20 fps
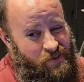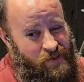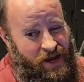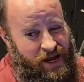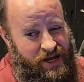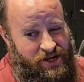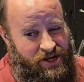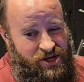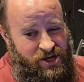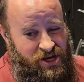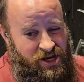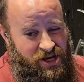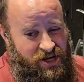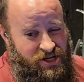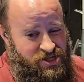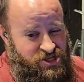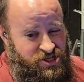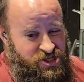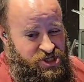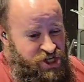to make
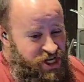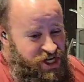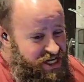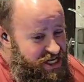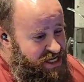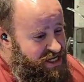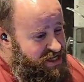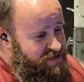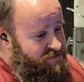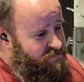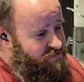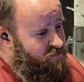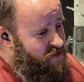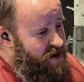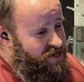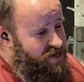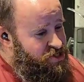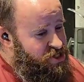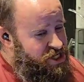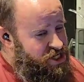chicken,
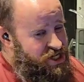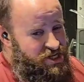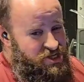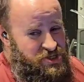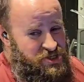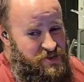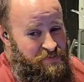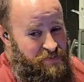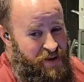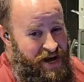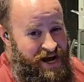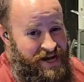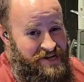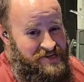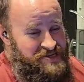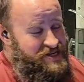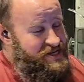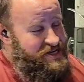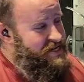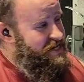fried chicken, some
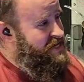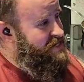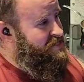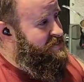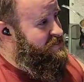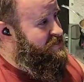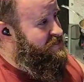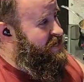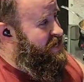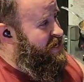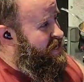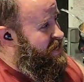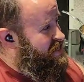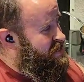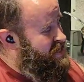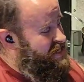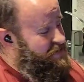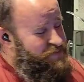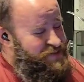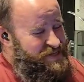pasta, and
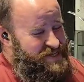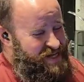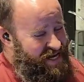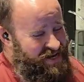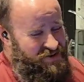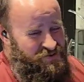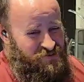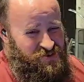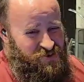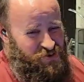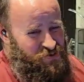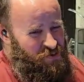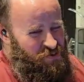I think potatoes or